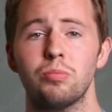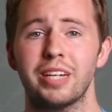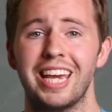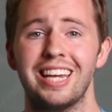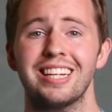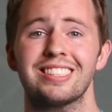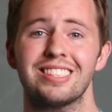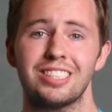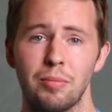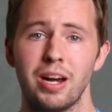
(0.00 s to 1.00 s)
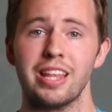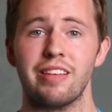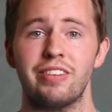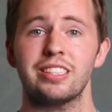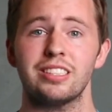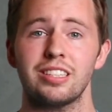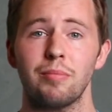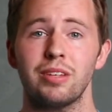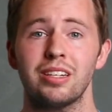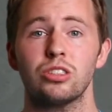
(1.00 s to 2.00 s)
mechanics, somebody that fixes
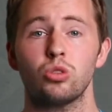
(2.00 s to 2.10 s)
something.